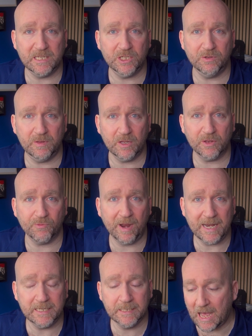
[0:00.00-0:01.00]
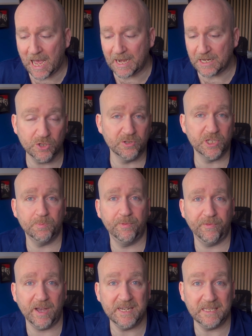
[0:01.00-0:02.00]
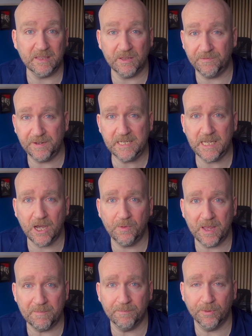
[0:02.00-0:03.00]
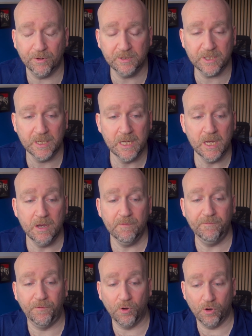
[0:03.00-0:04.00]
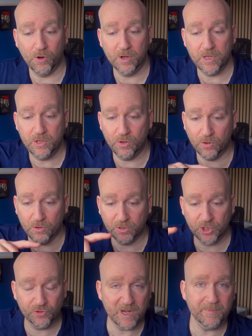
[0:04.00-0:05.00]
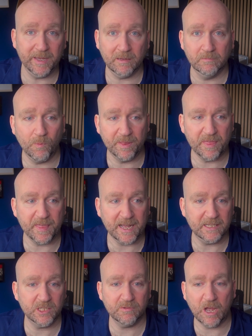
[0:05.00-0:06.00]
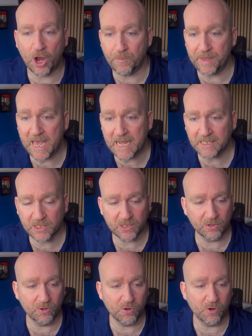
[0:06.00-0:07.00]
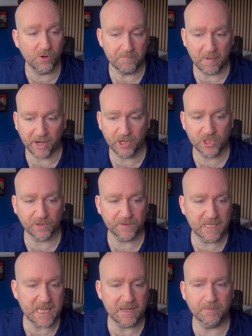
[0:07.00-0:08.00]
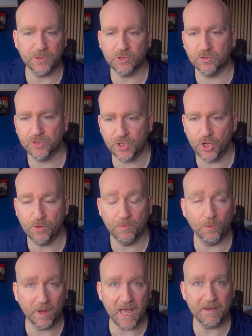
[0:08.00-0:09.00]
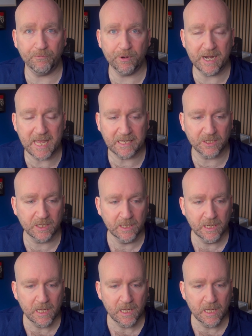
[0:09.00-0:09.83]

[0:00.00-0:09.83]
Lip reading: into the other end, and it's also providing the video input for your streaming, whether that's OBS or Microsoft Teams or Zoom or whatever it is.